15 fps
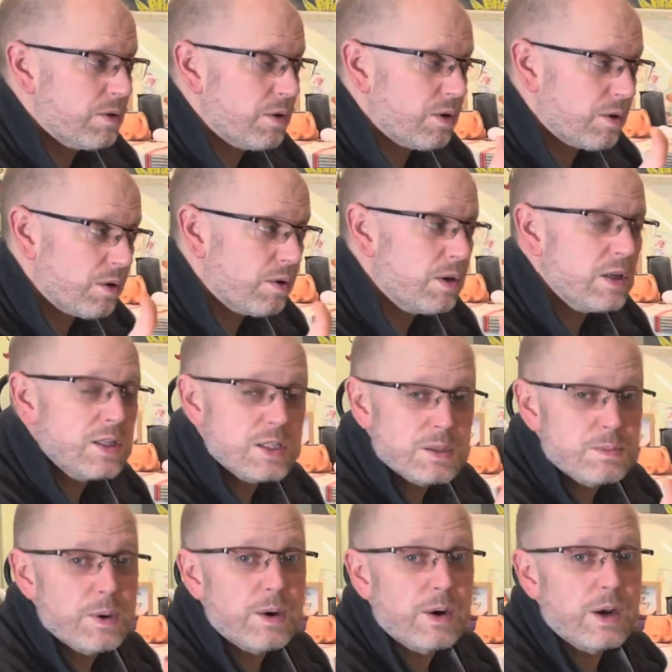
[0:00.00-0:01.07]
the Holy
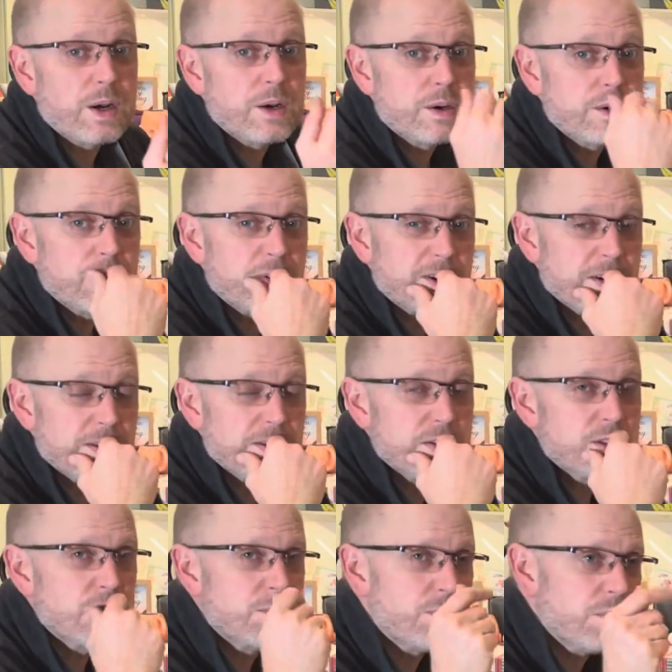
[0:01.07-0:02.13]
Spirit, right,
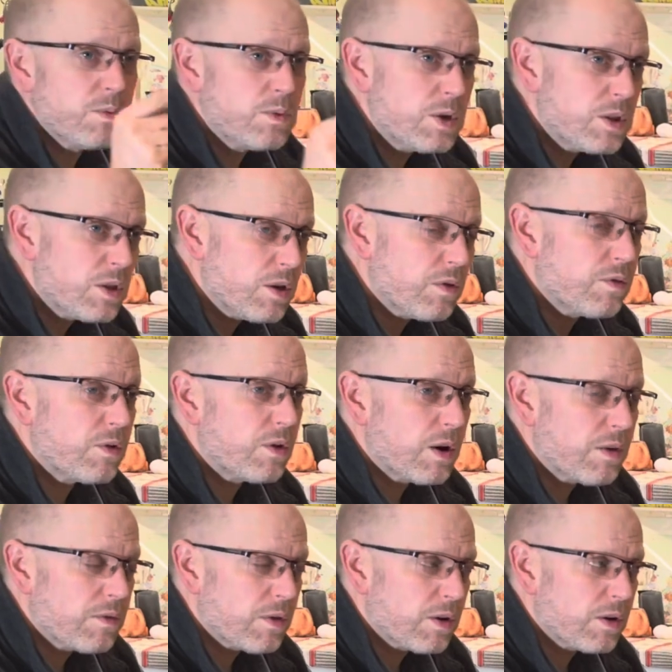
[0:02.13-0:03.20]
to be with you
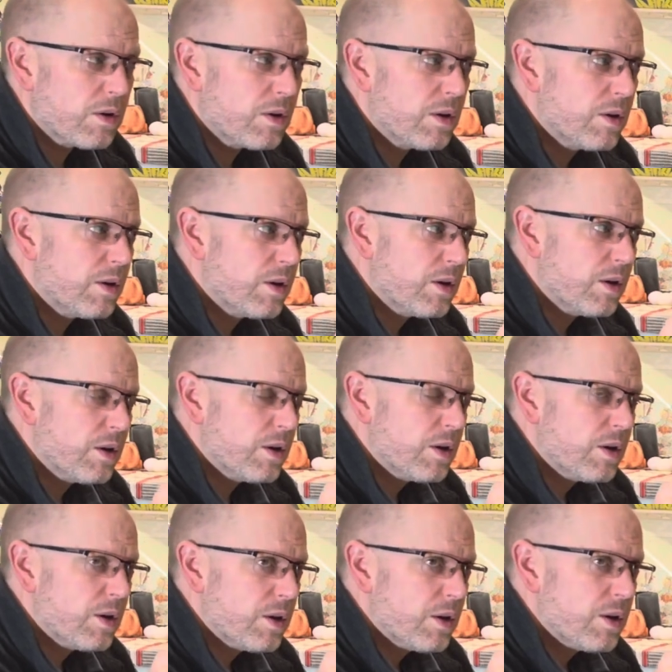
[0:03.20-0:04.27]
forever.
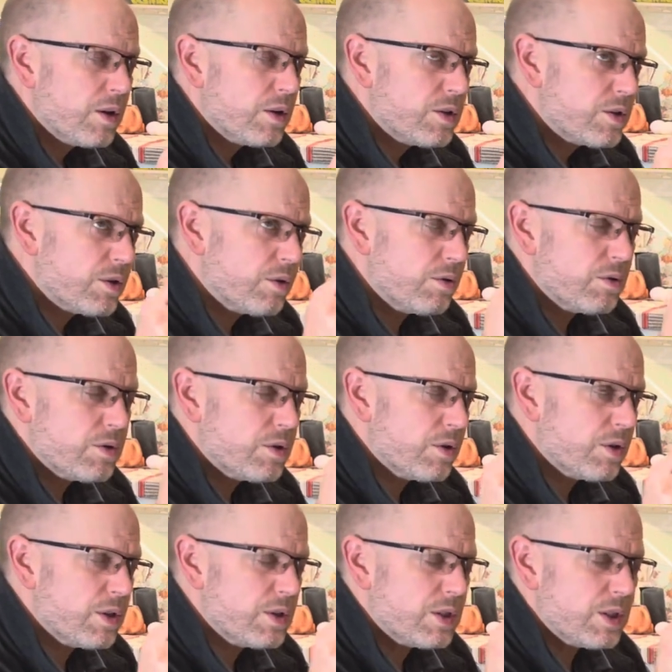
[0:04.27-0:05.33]
So, so
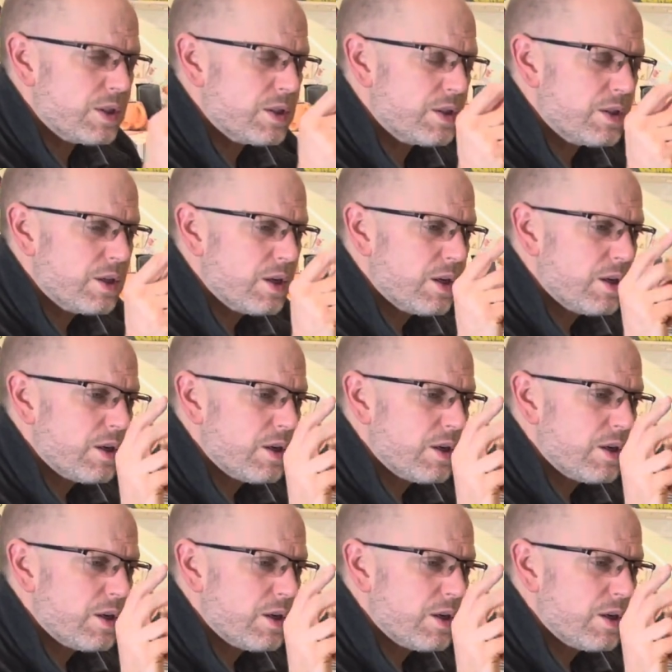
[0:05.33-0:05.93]
there's this